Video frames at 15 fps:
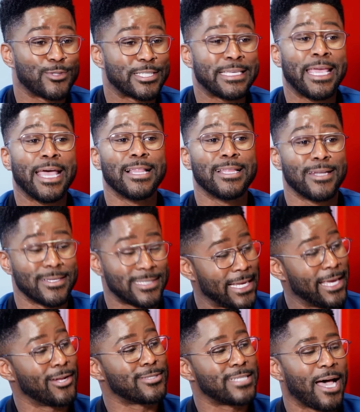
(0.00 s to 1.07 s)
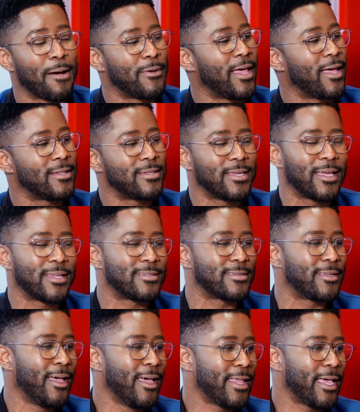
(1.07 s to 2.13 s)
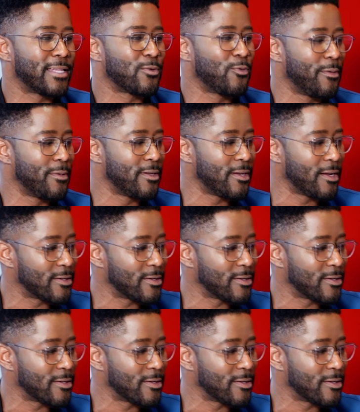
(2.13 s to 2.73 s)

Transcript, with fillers: was killing us. And on top of that, they had the women in